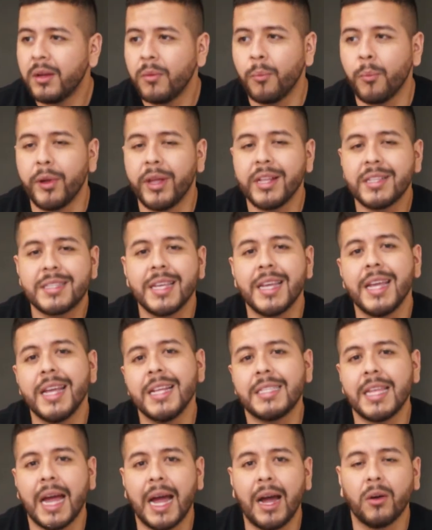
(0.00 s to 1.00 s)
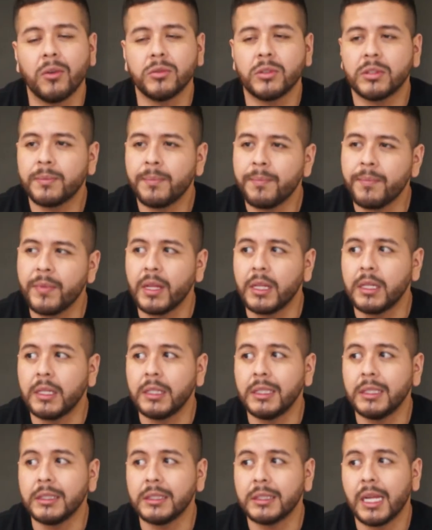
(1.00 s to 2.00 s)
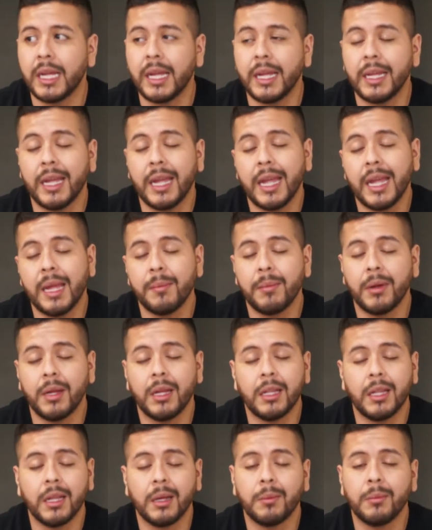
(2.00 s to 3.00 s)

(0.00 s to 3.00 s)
We get to his house, and he's like, hey man, like I'm